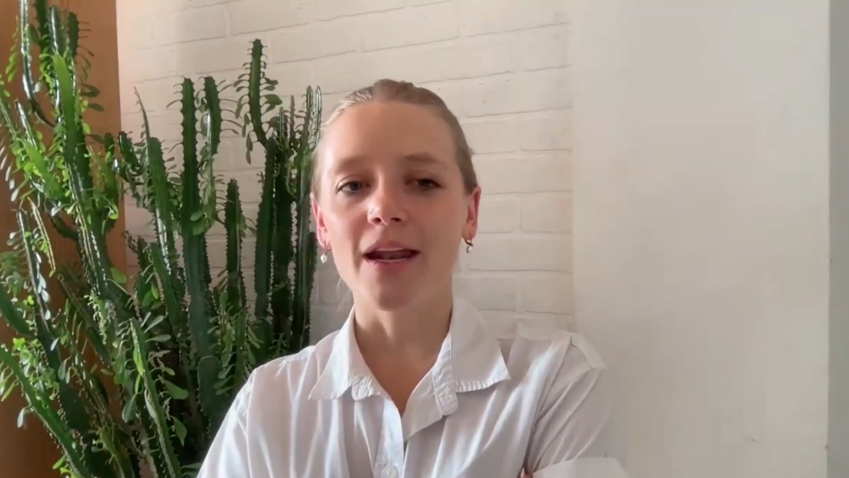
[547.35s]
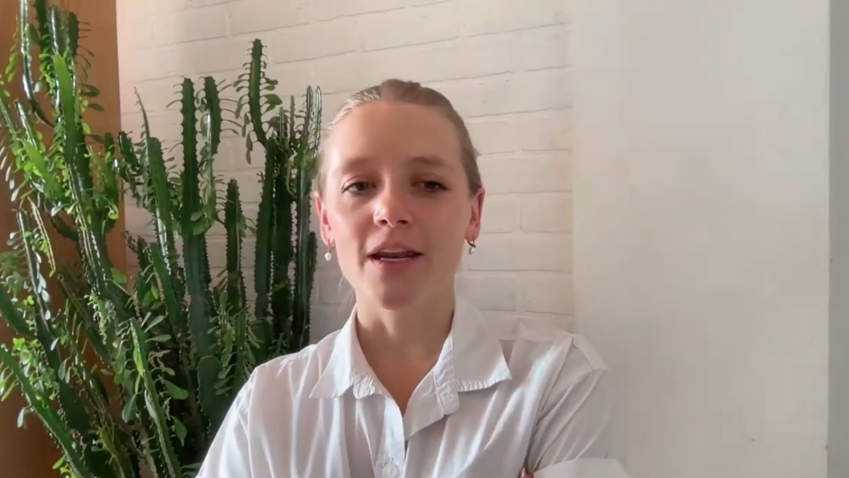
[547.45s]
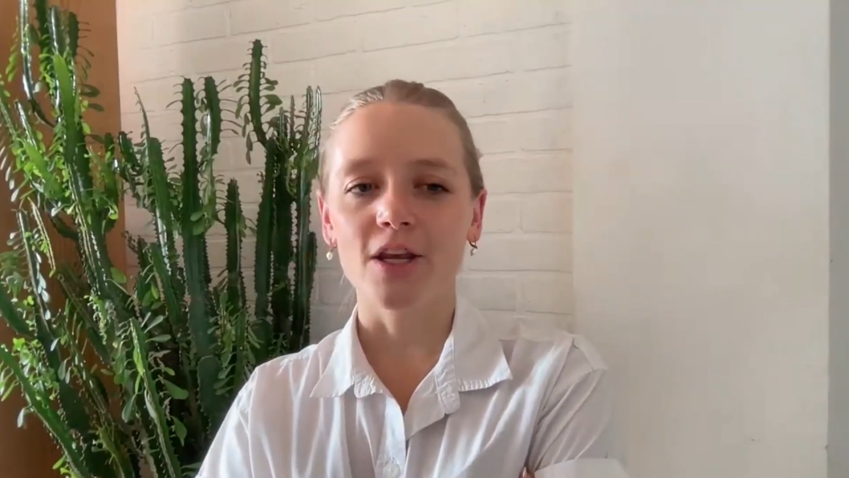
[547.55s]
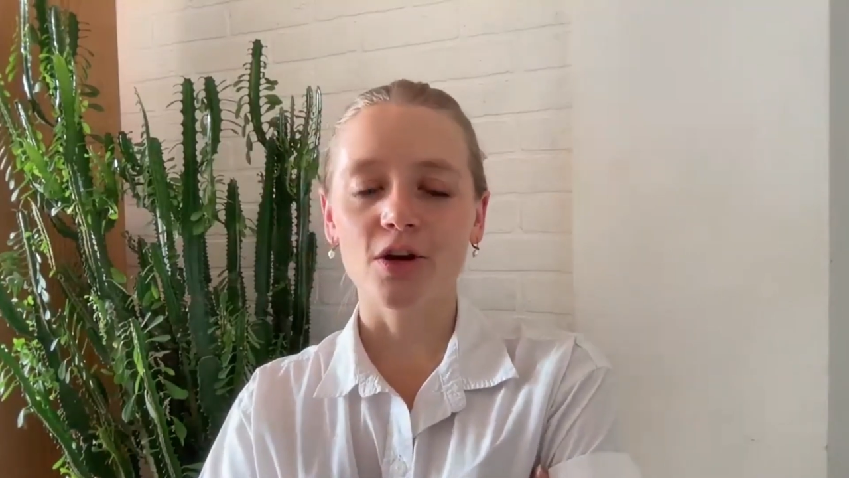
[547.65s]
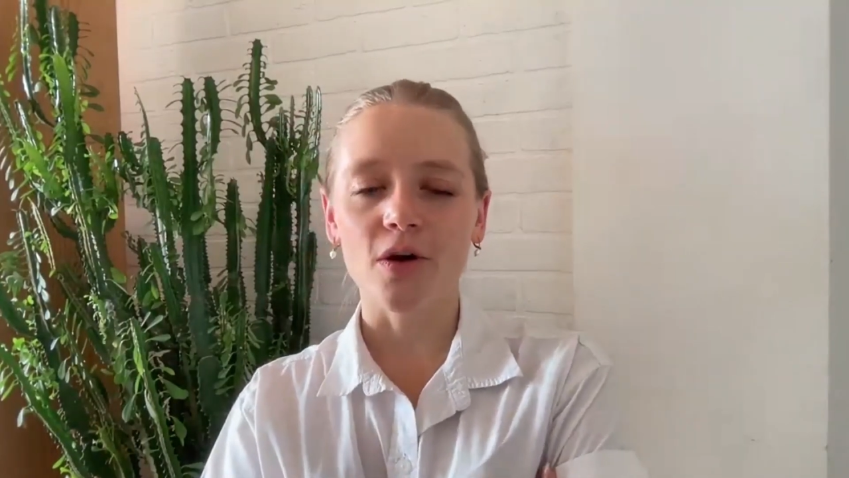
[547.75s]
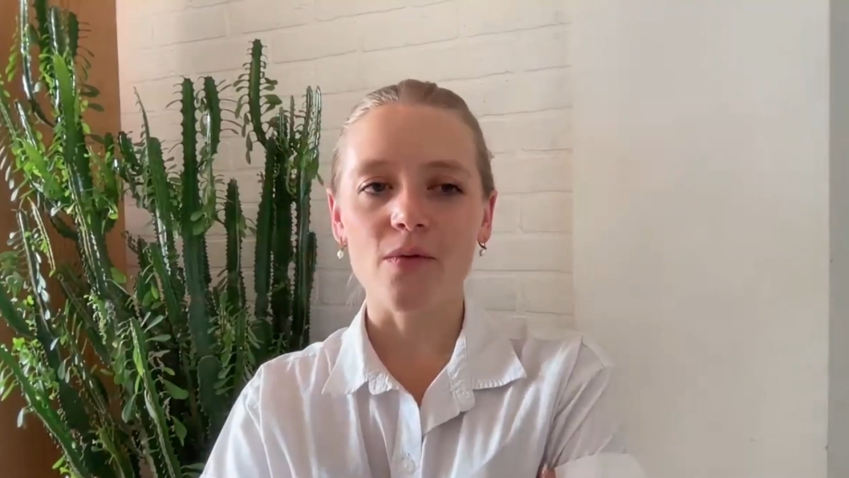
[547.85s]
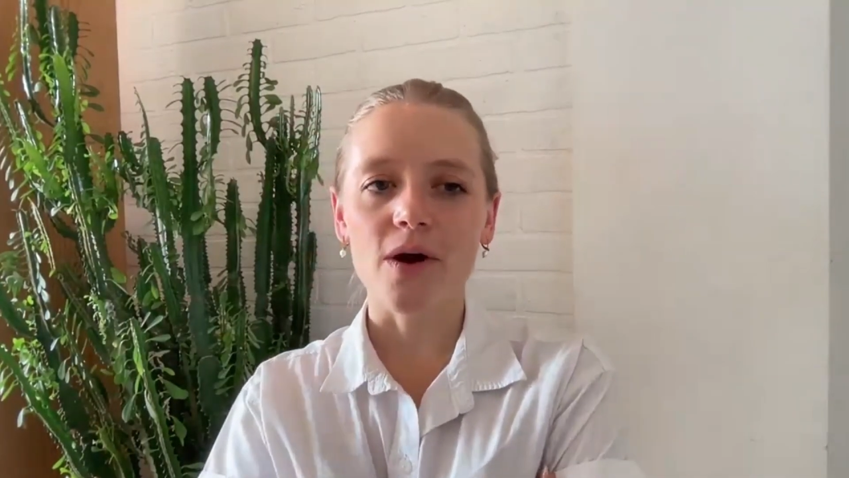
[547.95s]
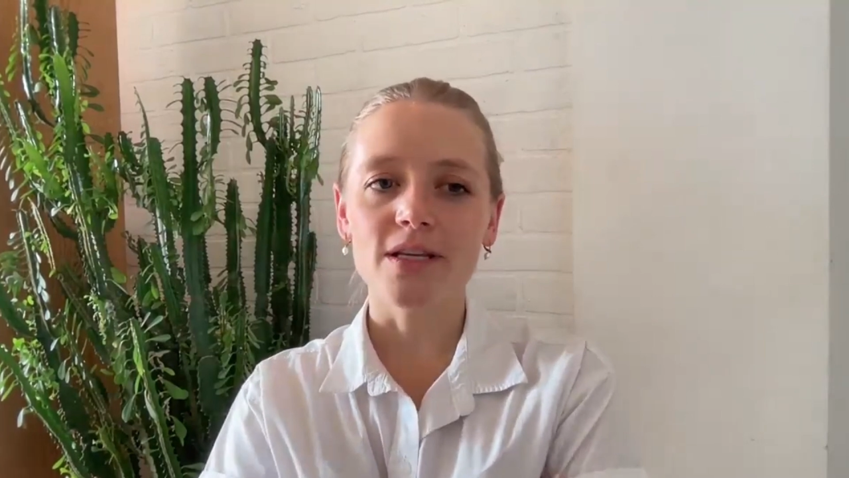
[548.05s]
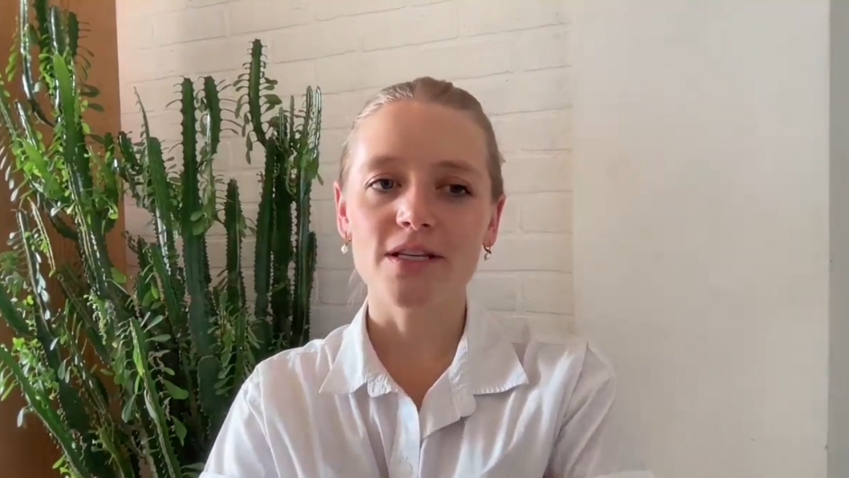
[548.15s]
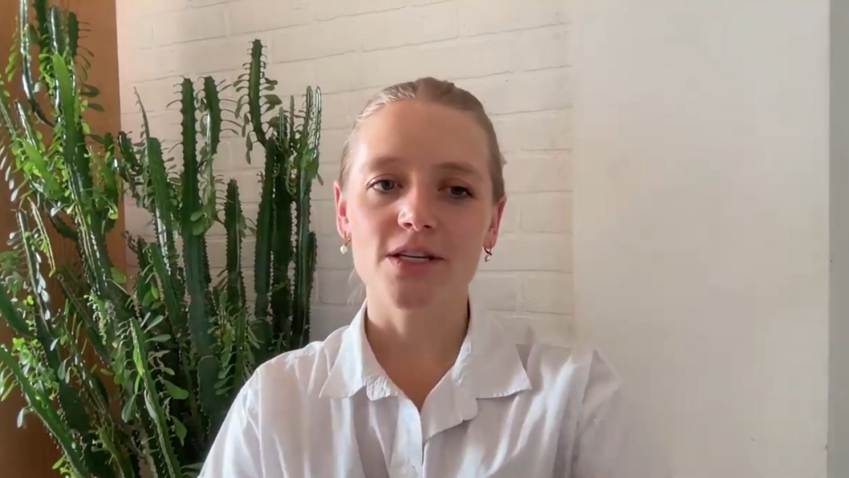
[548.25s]
and I
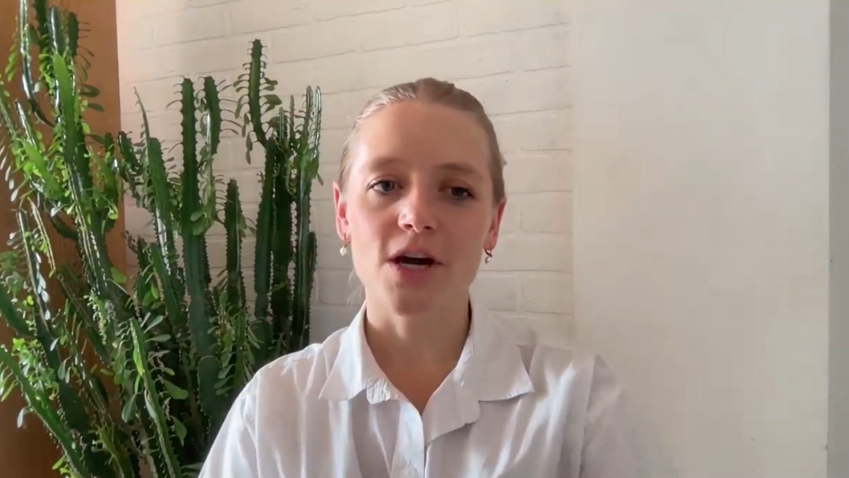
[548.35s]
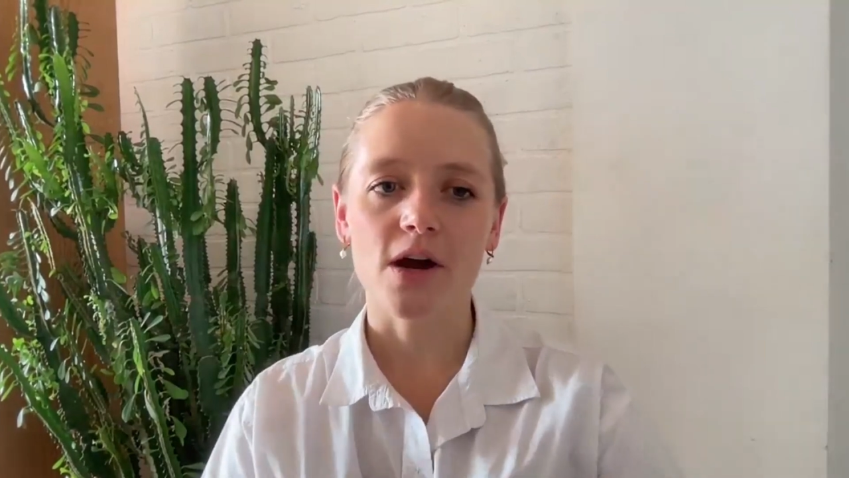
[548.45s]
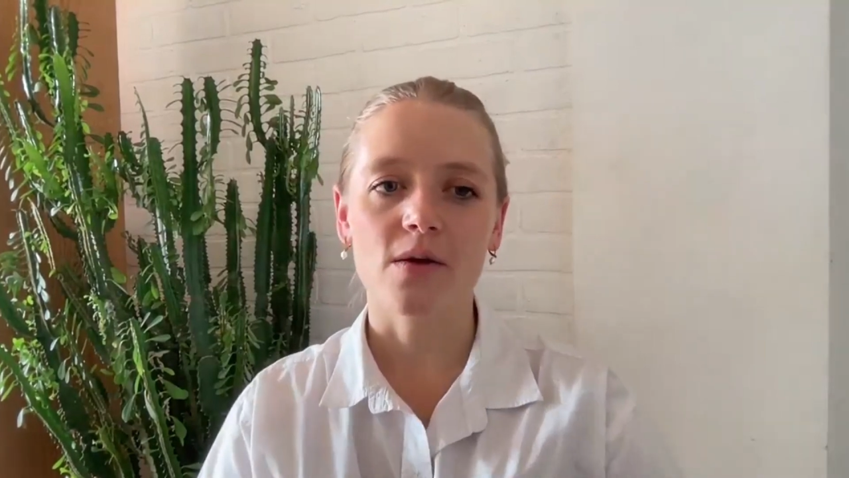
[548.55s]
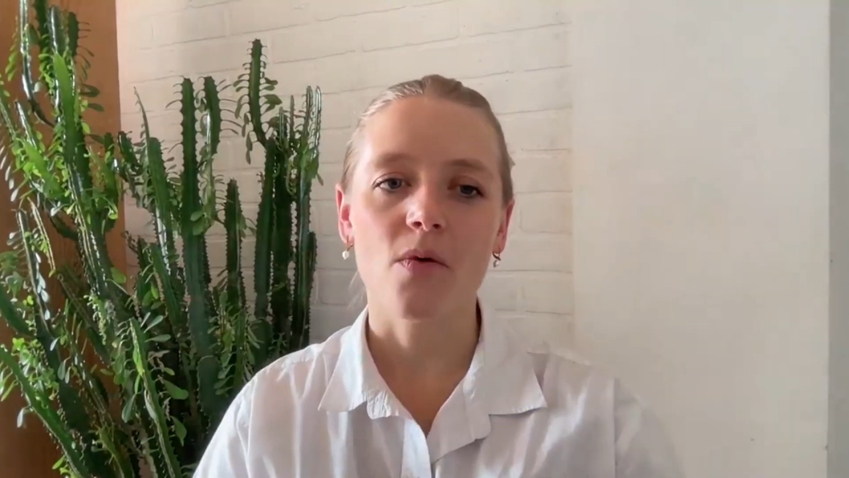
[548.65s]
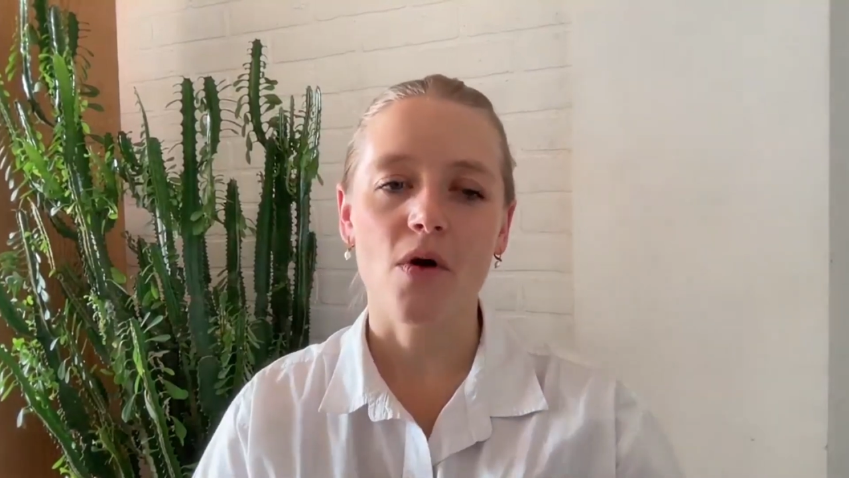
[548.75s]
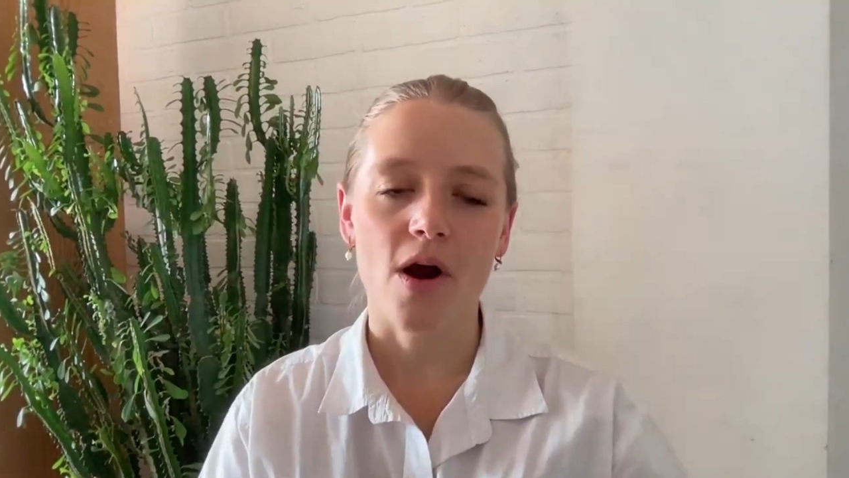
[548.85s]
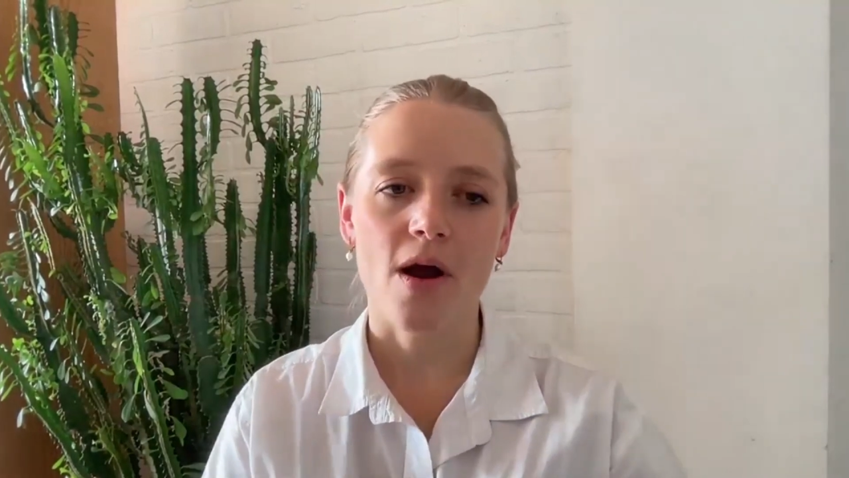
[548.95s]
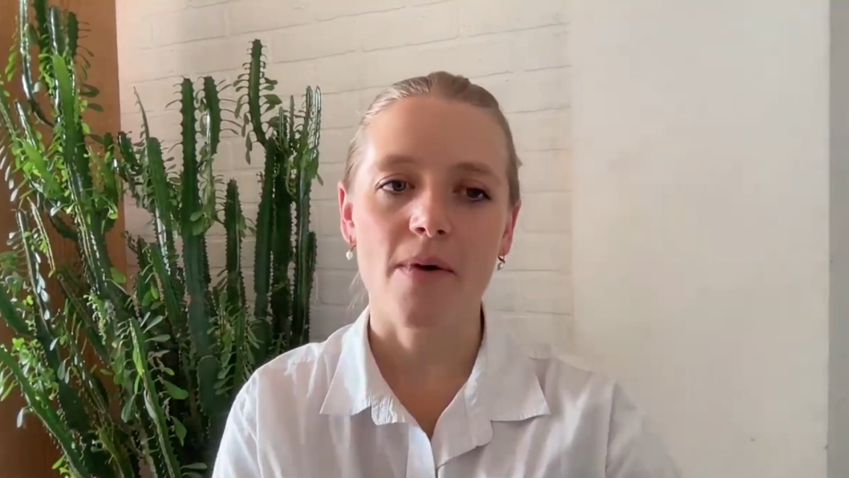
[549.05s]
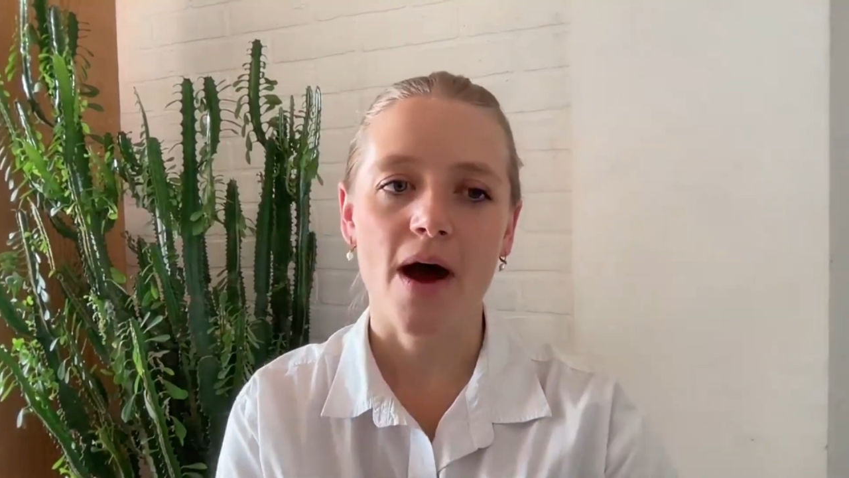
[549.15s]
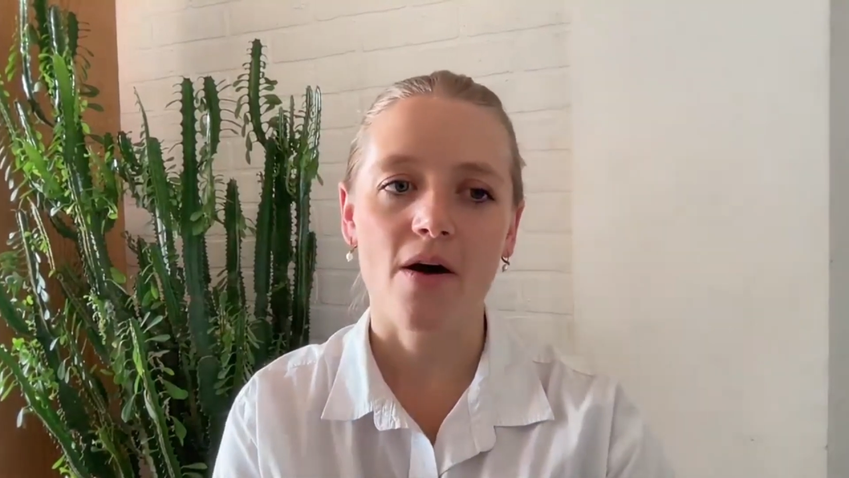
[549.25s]
wanted to talk more
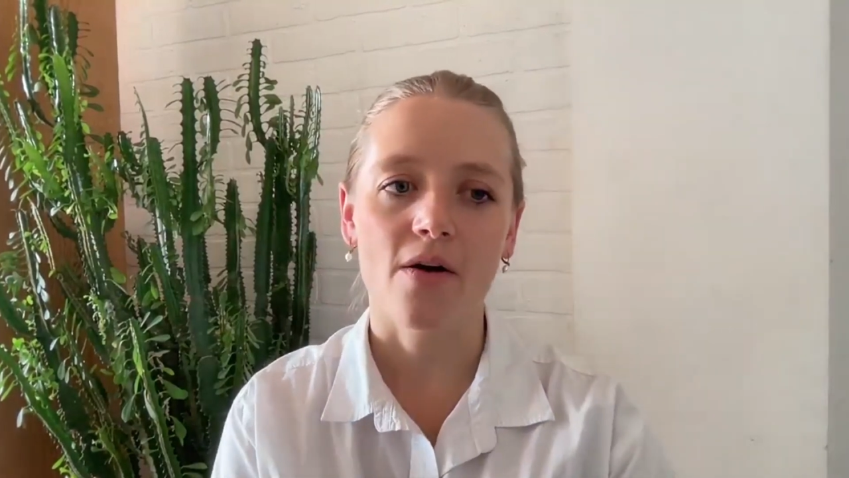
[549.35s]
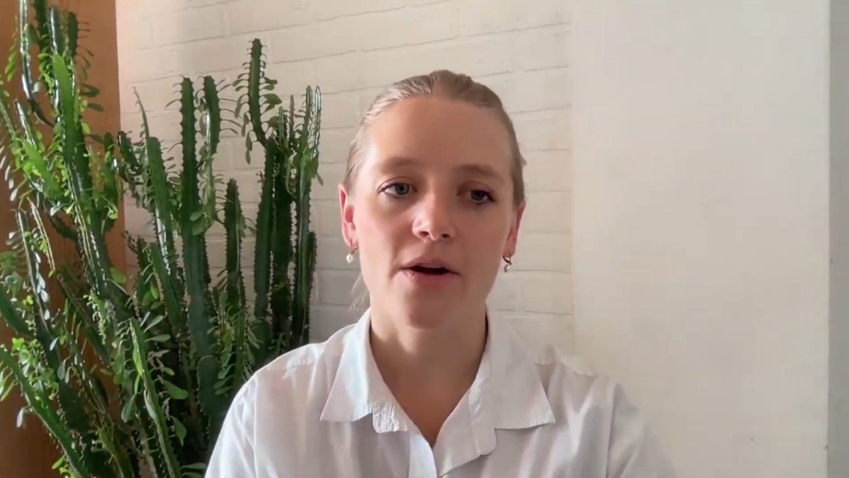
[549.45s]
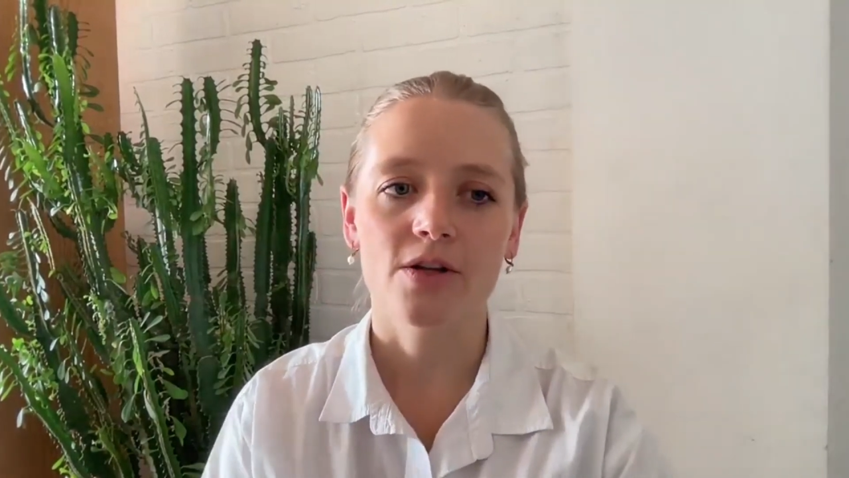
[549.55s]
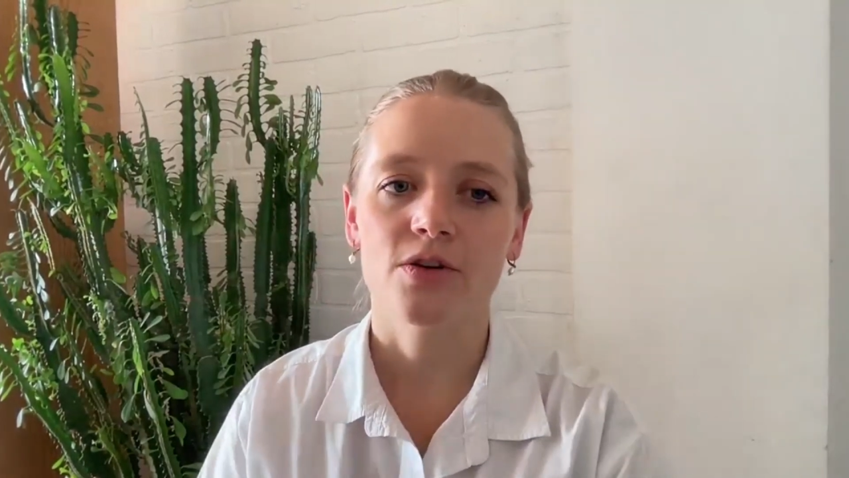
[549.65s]
about